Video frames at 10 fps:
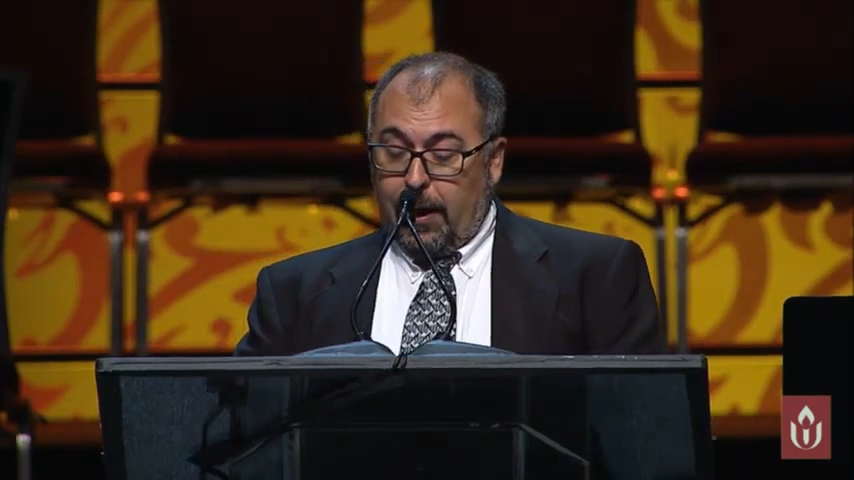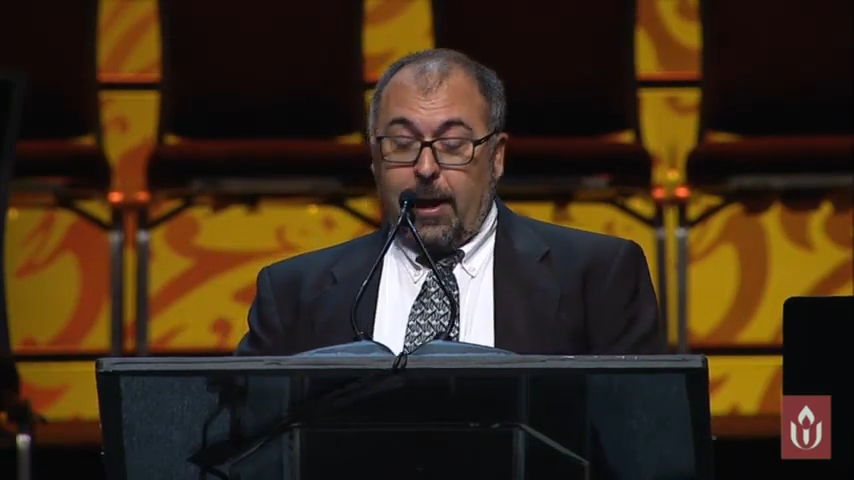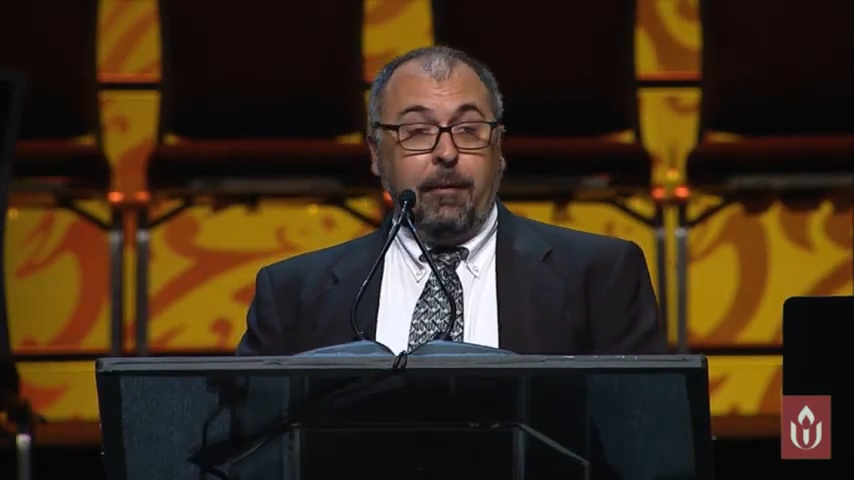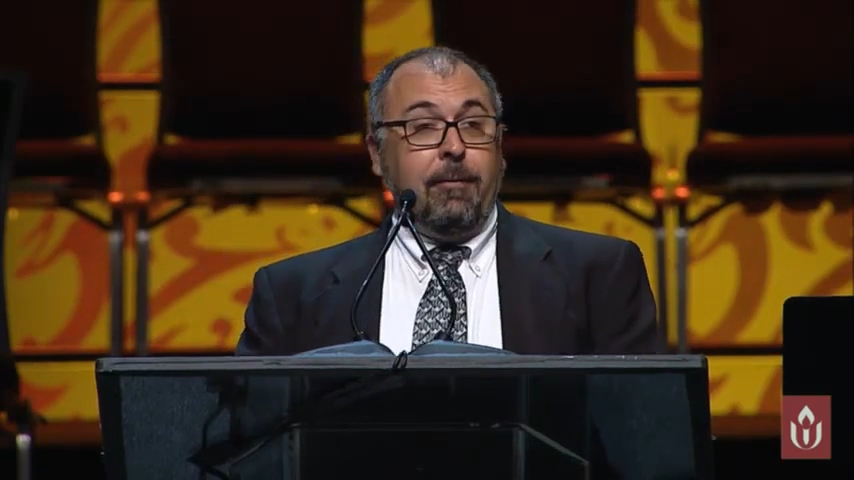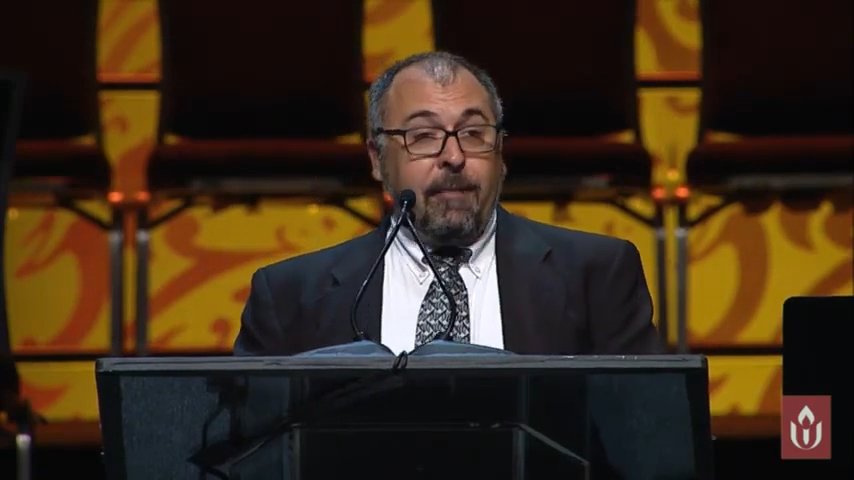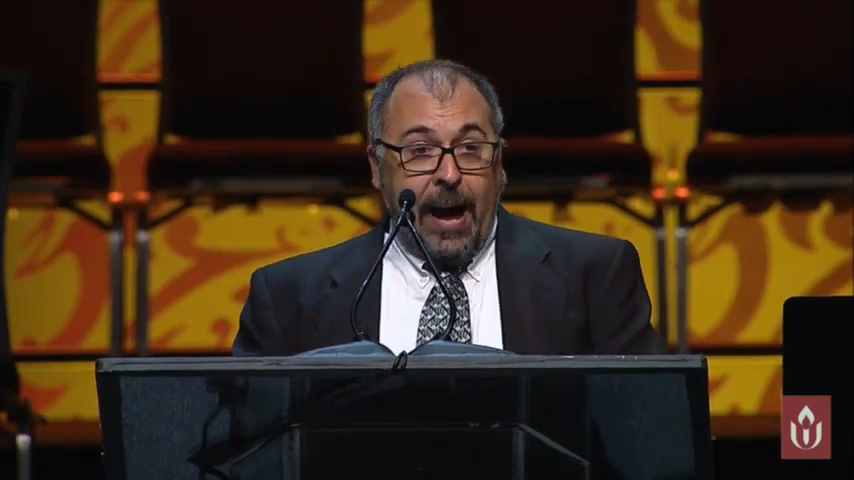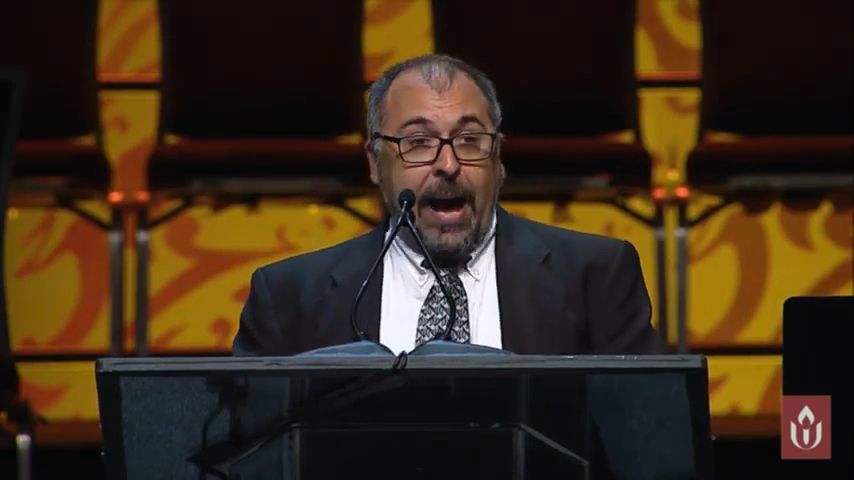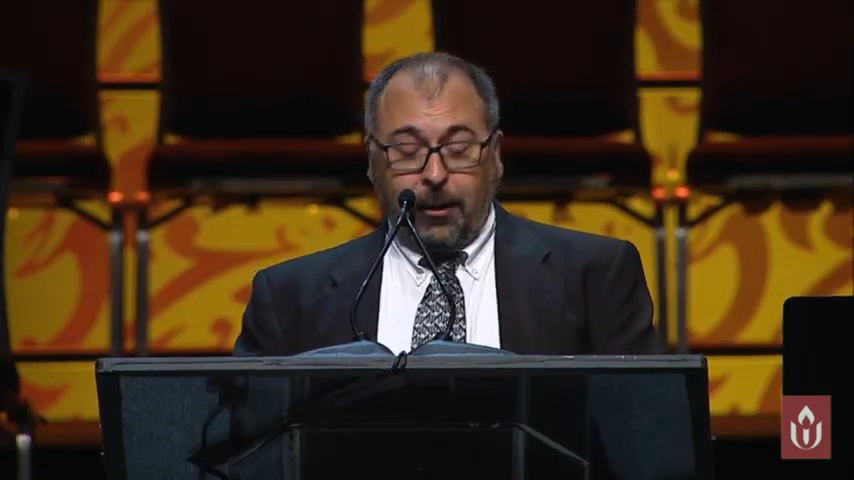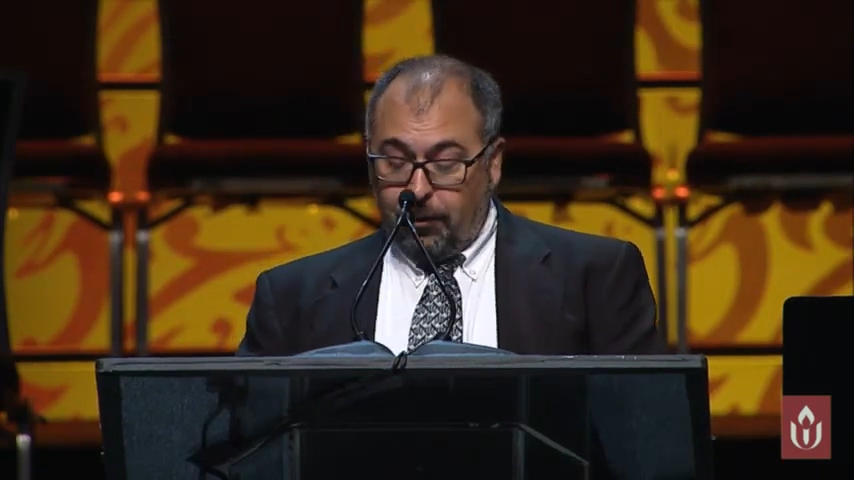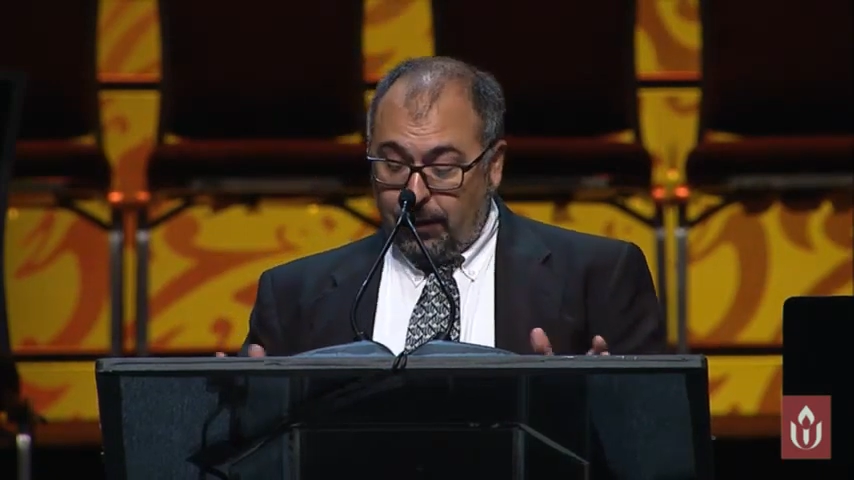In
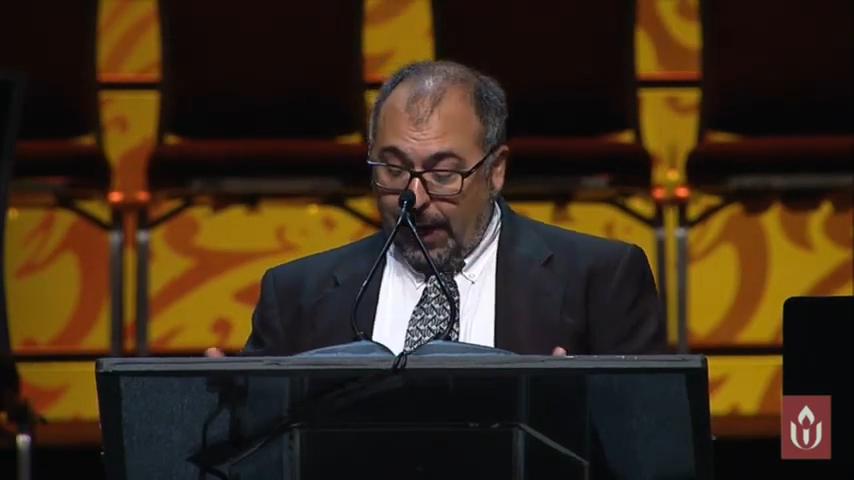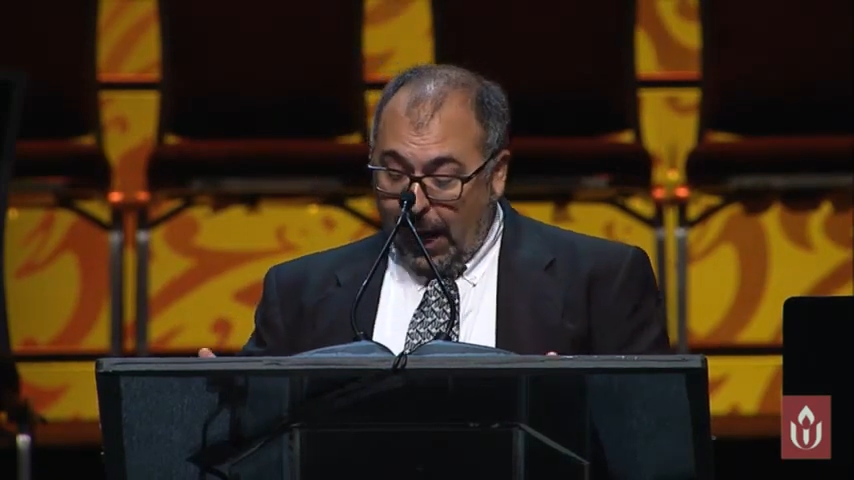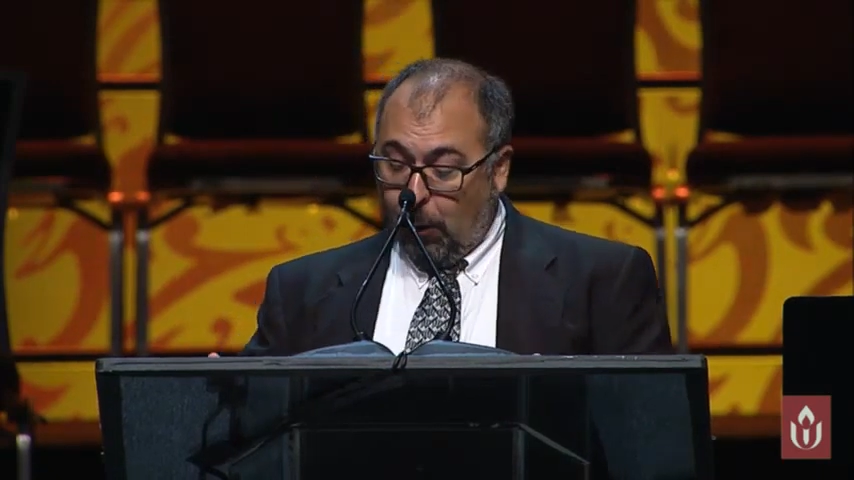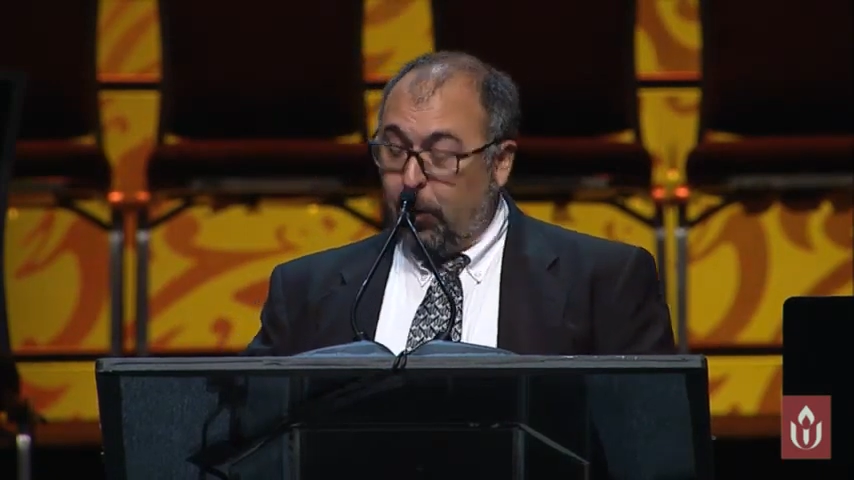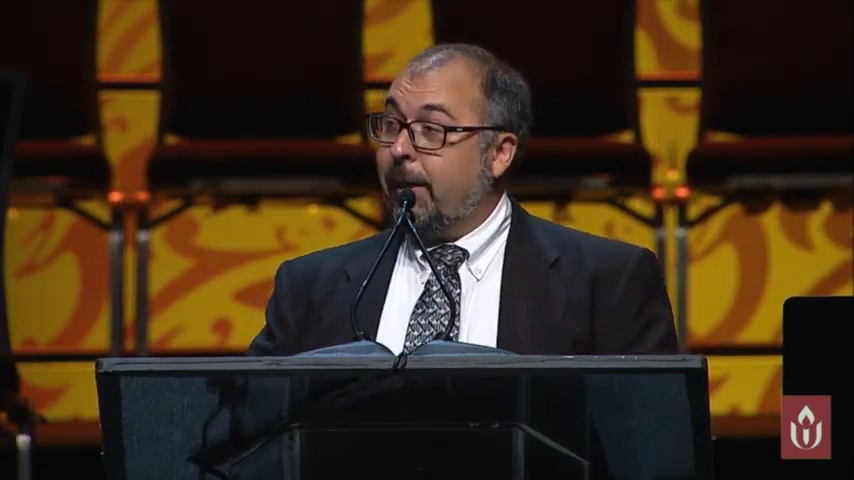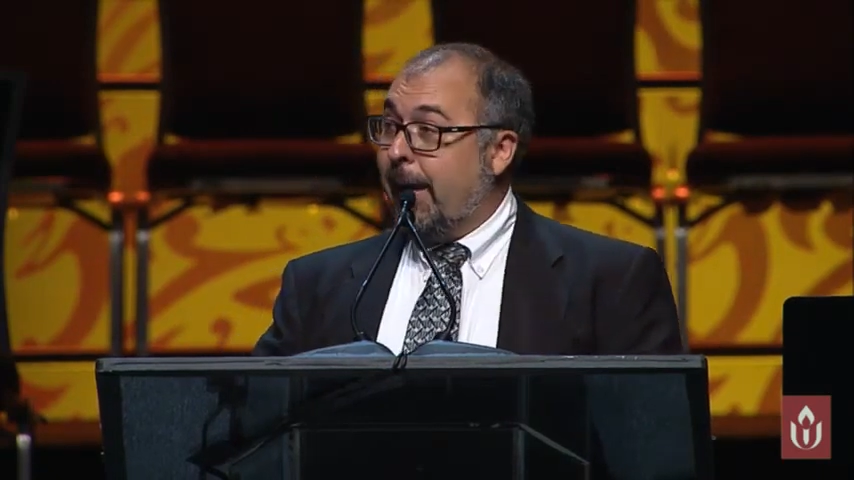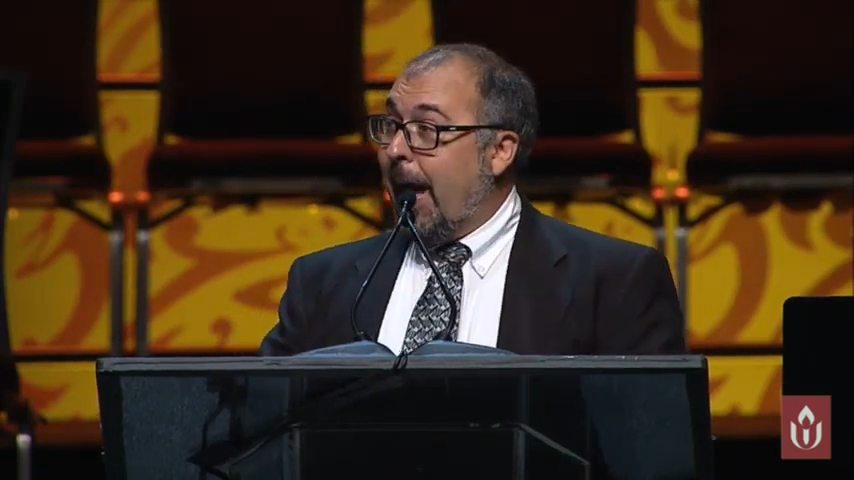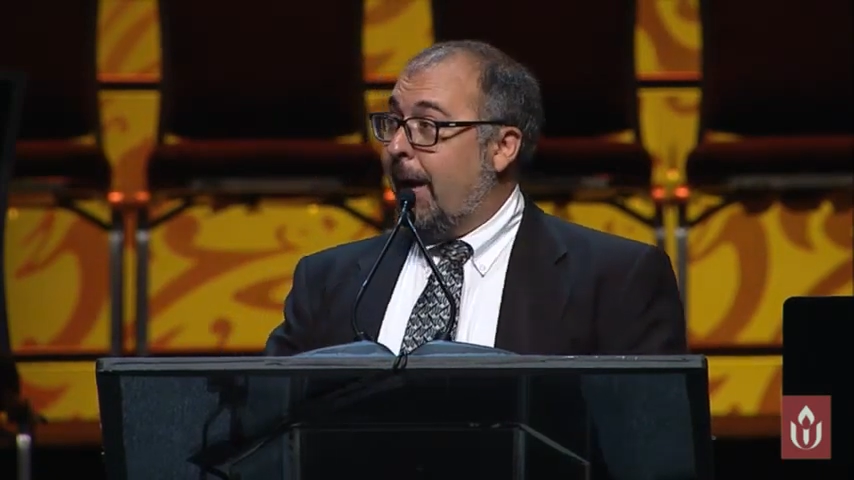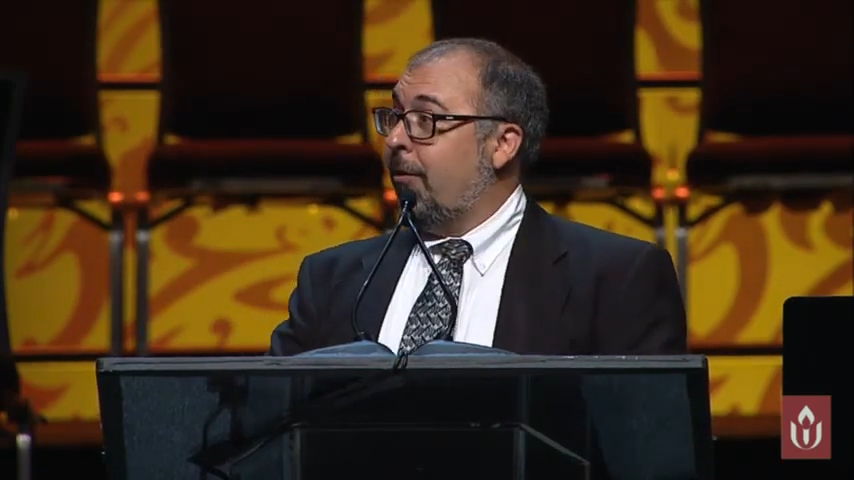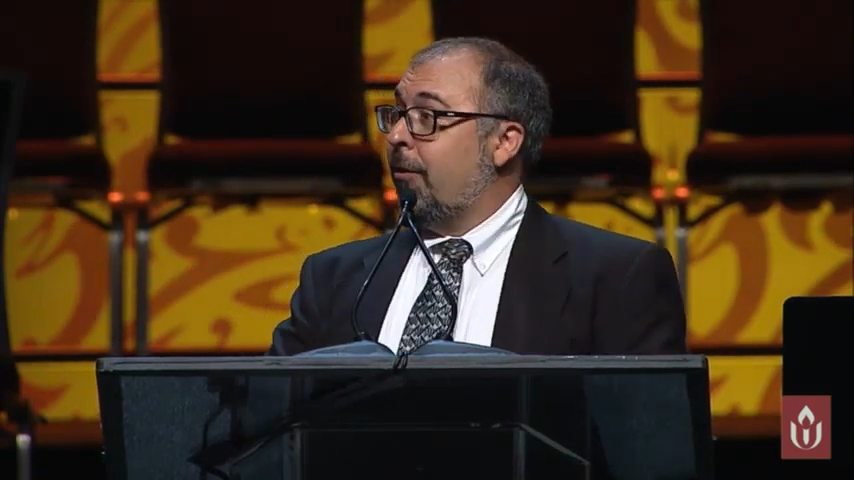fact, our
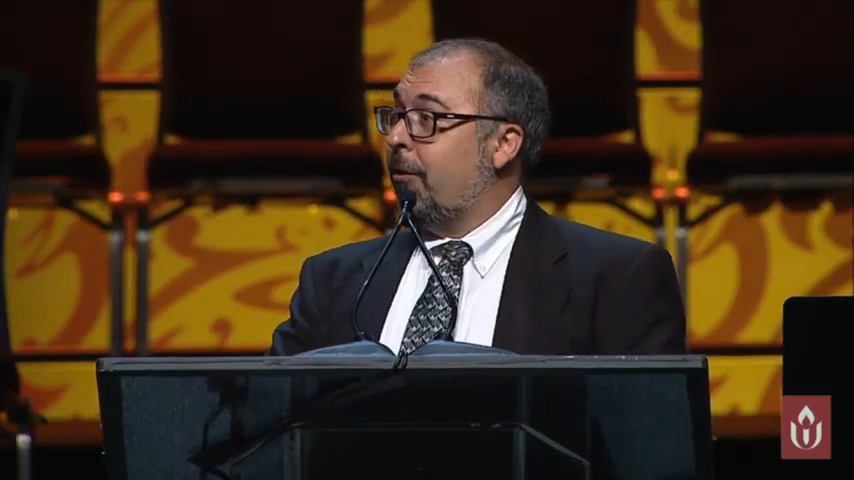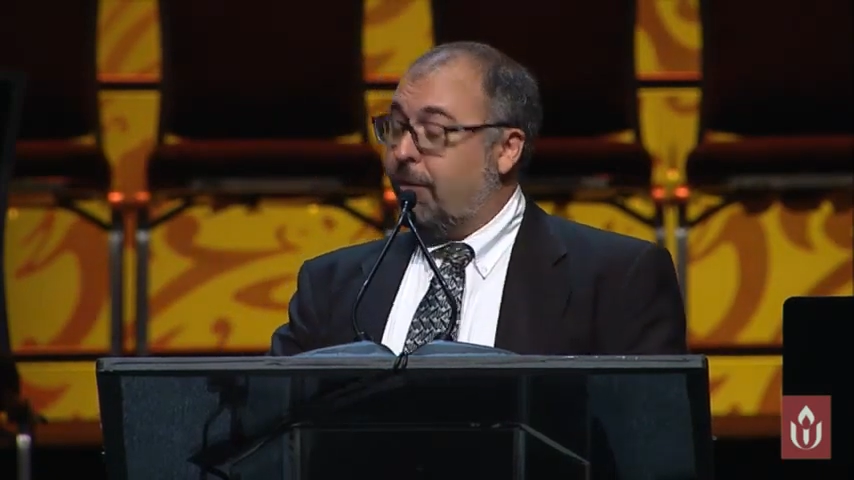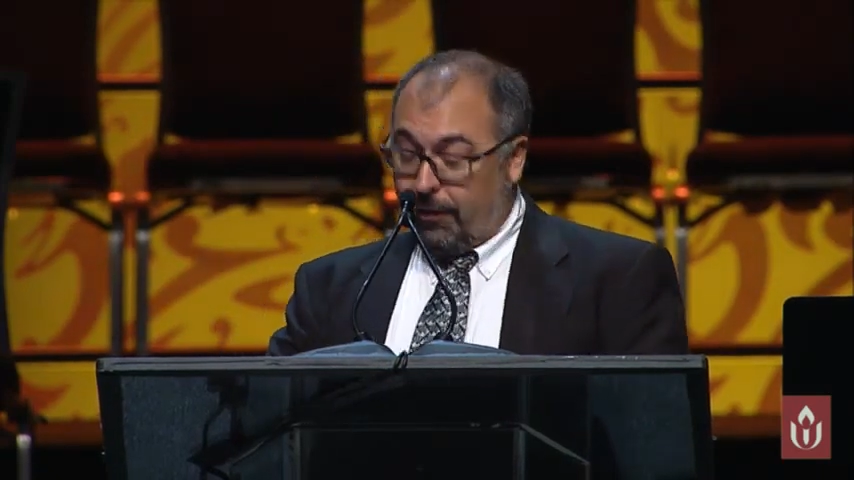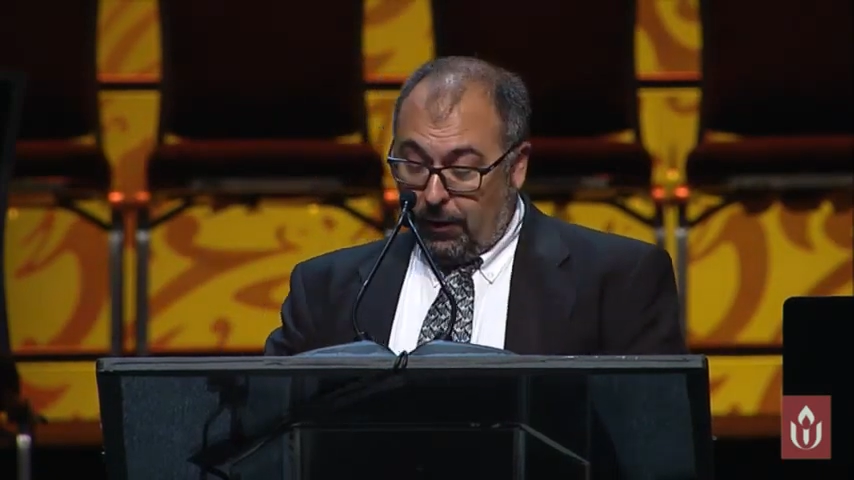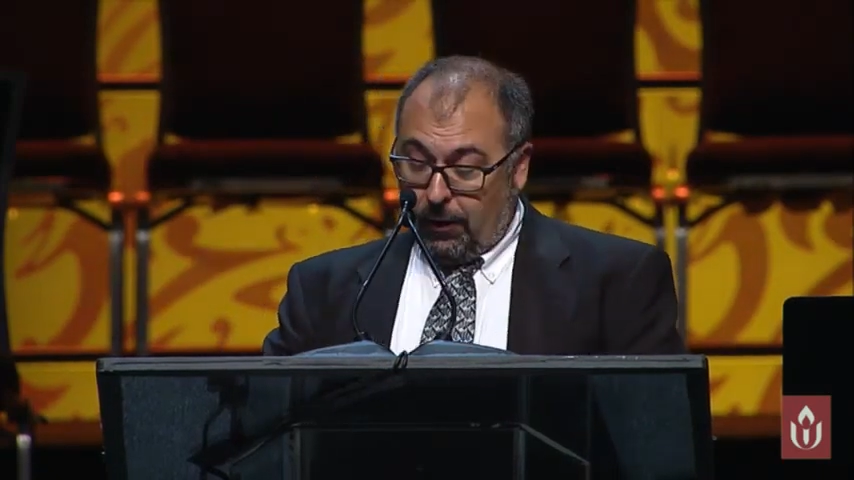guests